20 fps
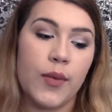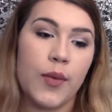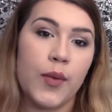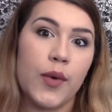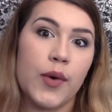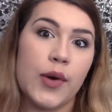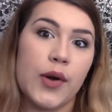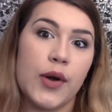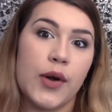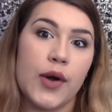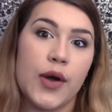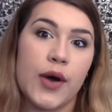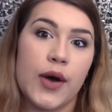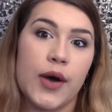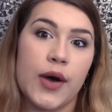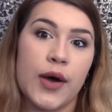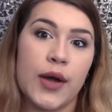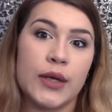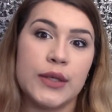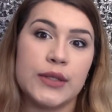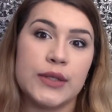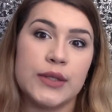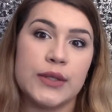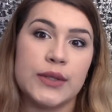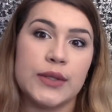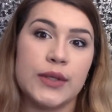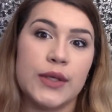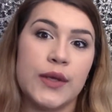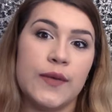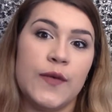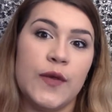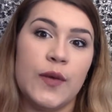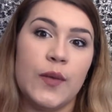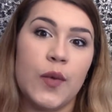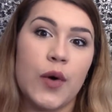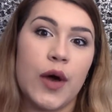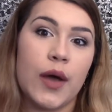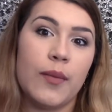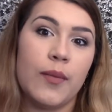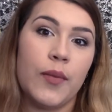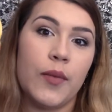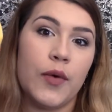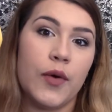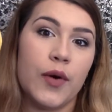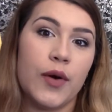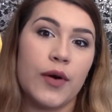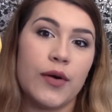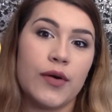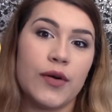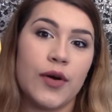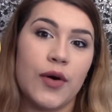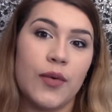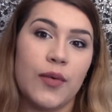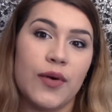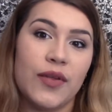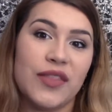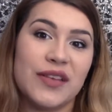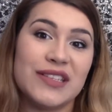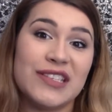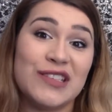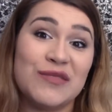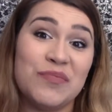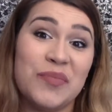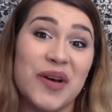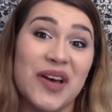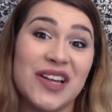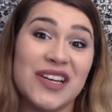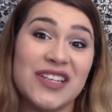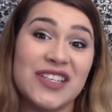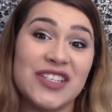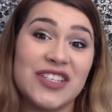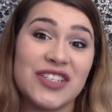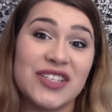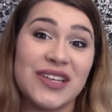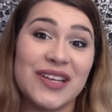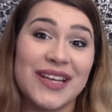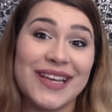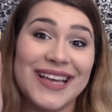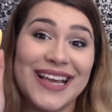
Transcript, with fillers: or not. If you want more, go with a sponge.